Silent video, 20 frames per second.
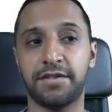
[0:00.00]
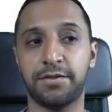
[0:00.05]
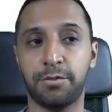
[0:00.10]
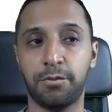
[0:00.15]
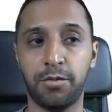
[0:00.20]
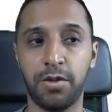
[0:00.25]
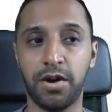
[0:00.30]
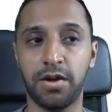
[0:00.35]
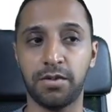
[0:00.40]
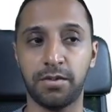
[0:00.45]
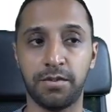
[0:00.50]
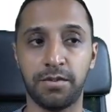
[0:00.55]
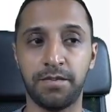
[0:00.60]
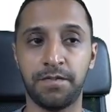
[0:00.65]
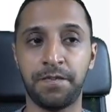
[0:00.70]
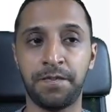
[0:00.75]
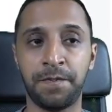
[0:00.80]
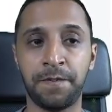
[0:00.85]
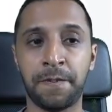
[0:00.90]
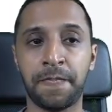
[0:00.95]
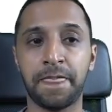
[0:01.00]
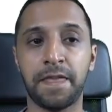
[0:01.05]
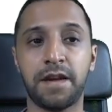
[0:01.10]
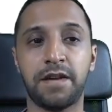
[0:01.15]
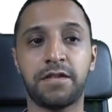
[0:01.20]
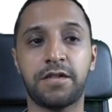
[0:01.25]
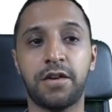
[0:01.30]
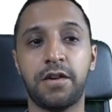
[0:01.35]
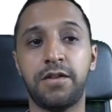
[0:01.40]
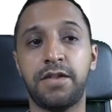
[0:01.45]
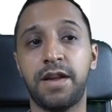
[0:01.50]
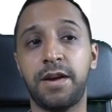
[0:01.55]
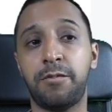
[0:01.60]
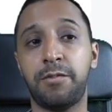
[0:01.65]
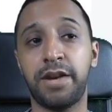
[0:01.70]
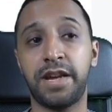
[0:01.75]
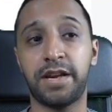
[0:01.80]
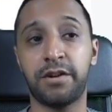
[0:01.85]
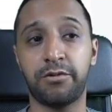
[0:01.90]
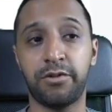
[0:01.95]
well. So then
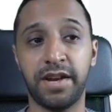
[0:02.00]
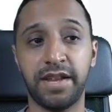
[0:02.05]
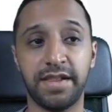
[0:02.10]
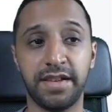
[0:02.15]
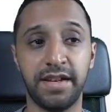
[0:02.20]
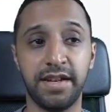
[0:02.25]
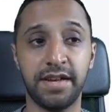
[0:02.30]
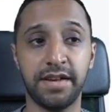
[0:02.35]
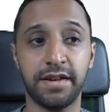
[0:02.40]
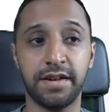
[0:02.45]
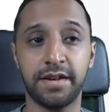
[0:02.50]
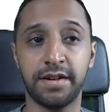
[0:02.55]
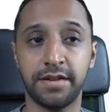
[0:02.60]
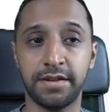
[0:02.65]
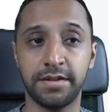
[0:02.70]
we create the link